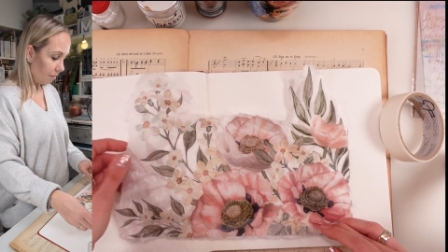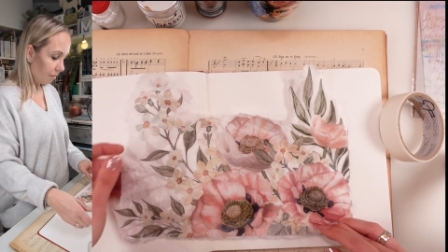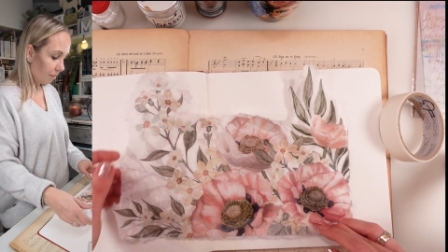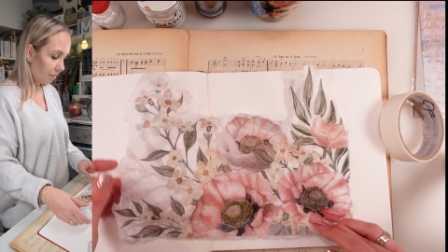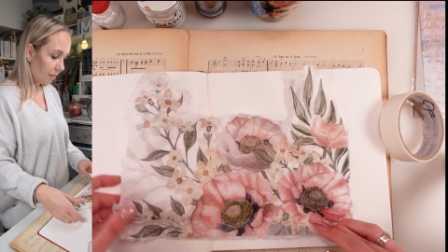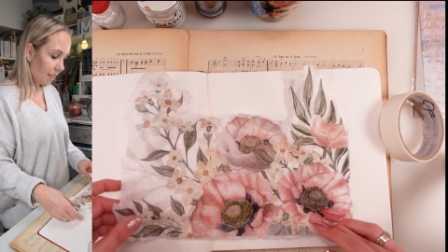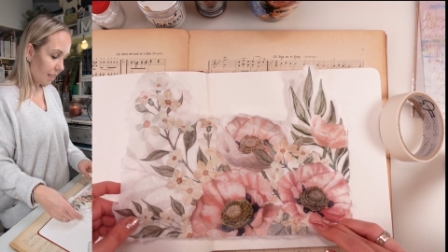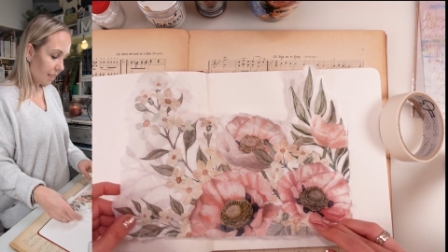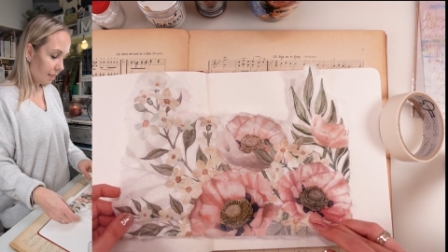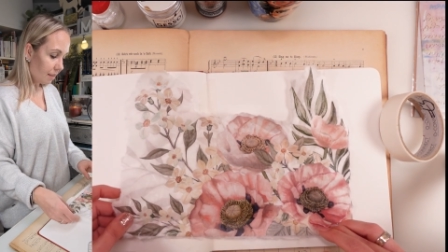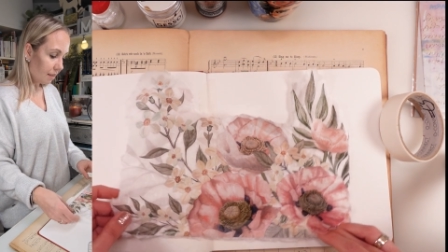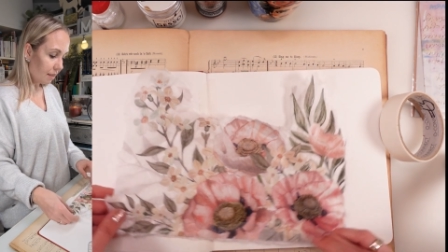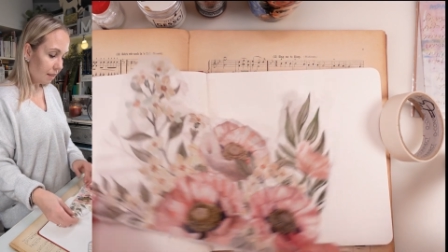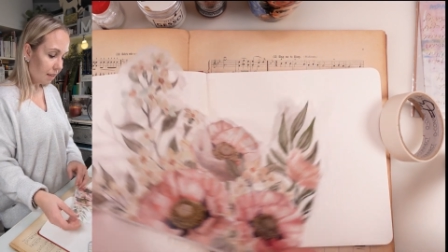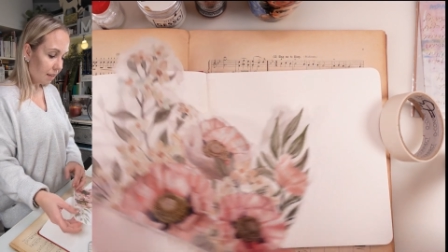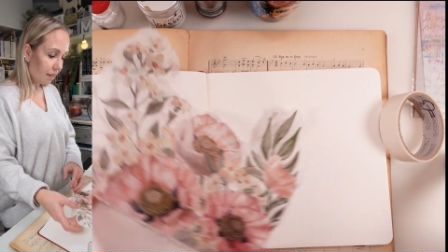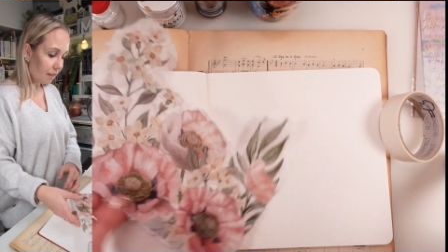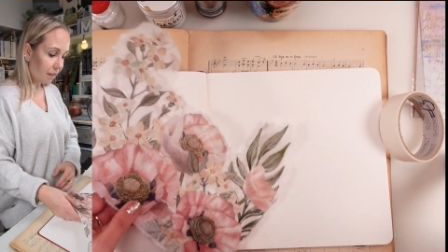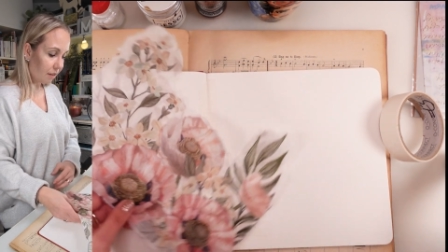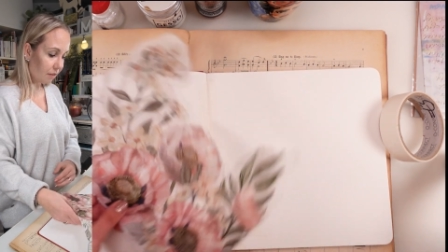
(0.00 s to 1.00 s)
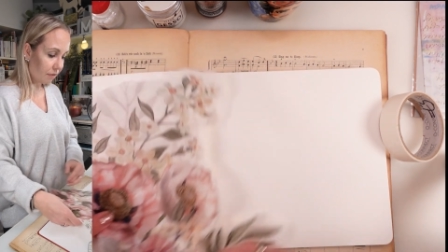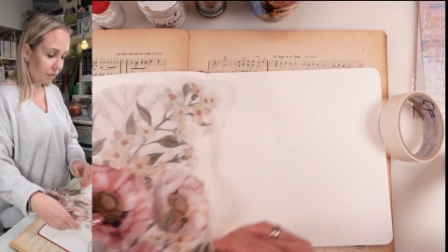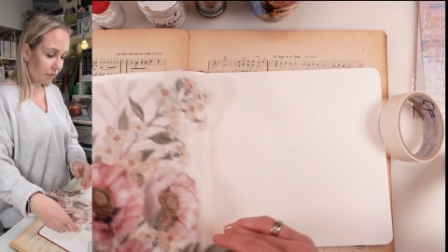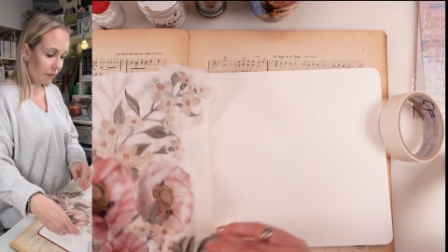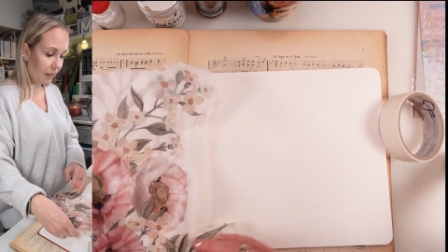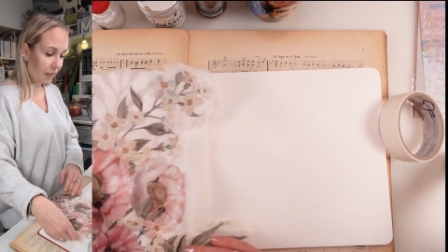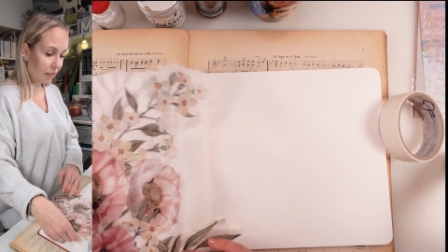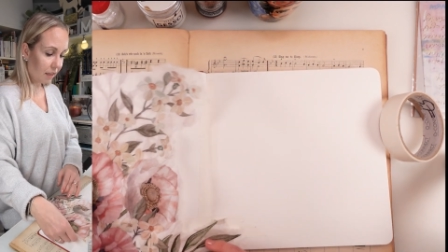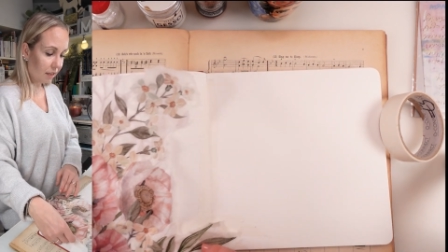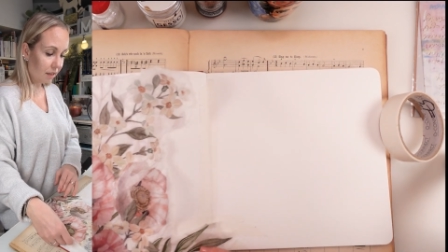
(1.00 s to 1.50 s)
this nearly
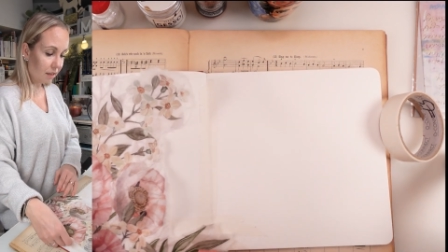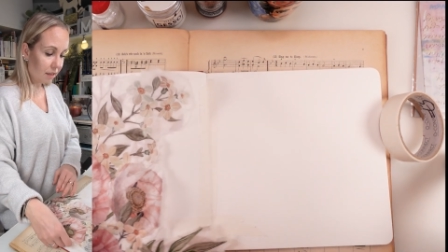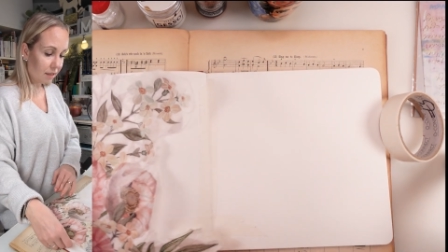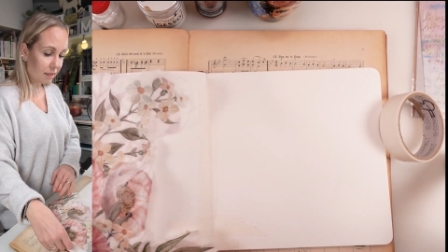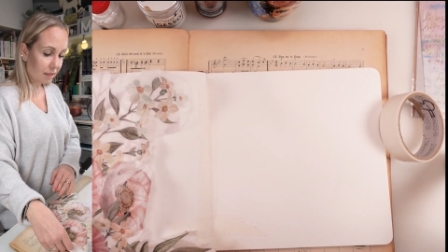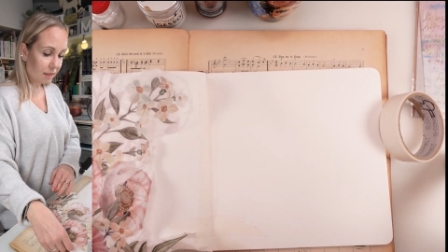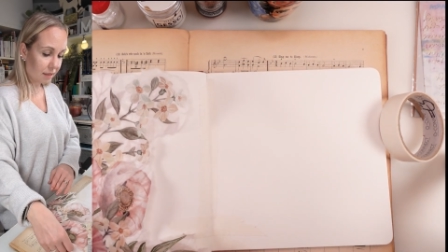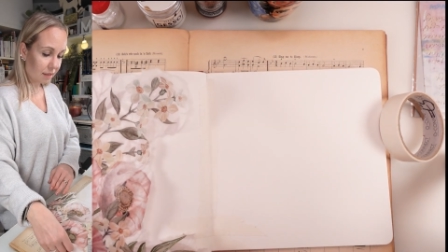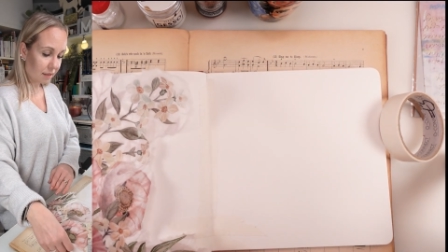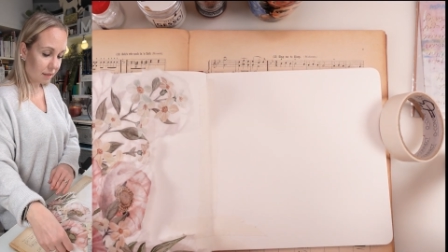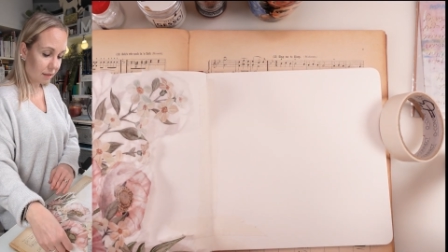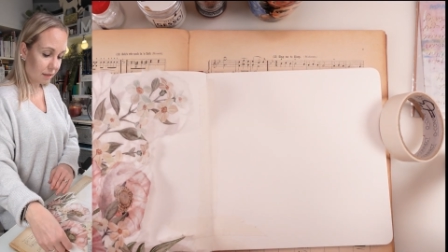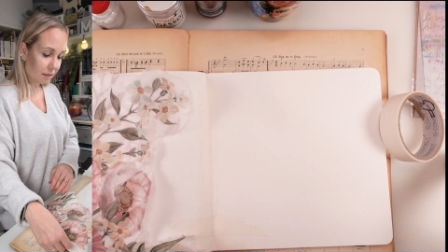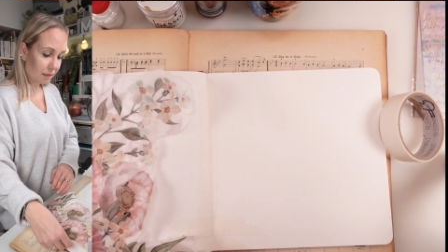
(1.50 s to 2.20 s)
feels